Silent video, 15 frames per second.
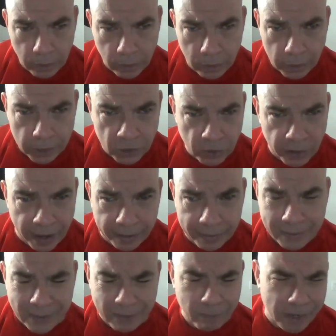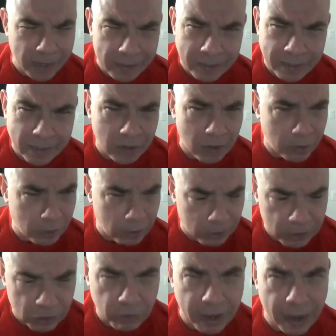good track. Spit is another
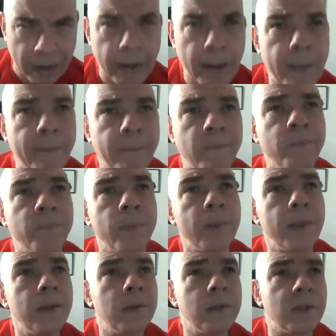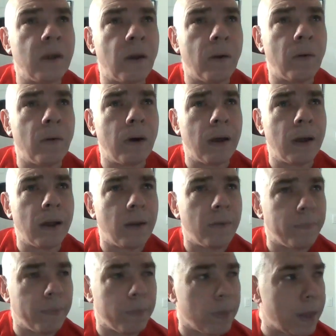good track. So
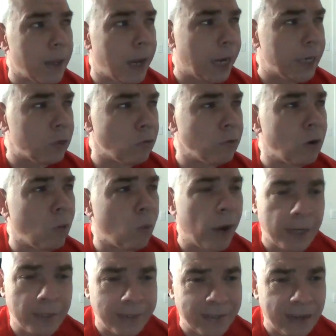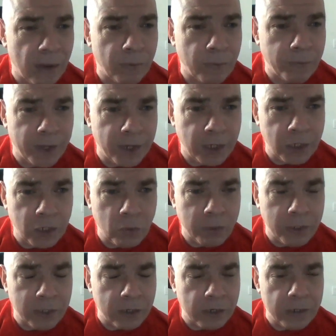I don't know why this album didn't do
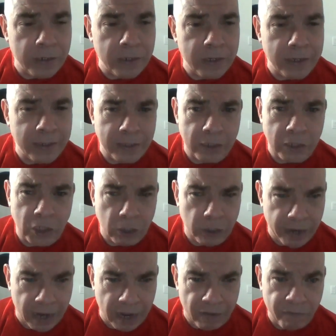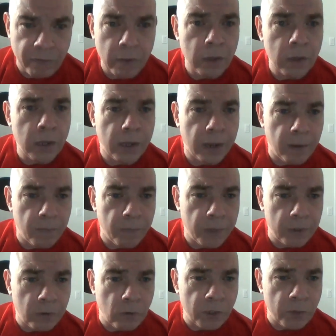as good as it should have.
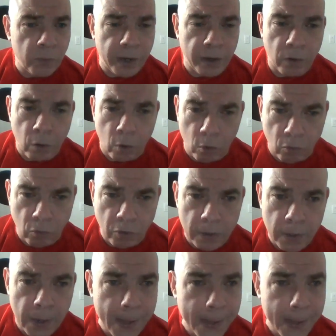It only went gold.